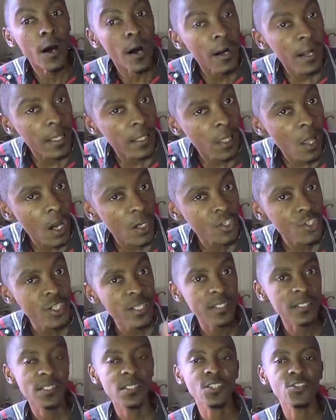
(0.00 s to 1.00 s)

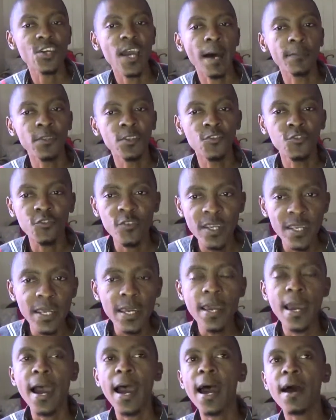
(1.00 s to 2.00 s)
Colossians chapter 3
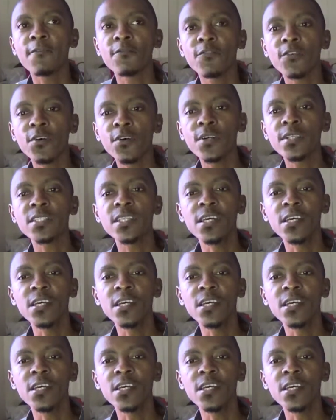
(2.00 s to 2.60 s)
and verse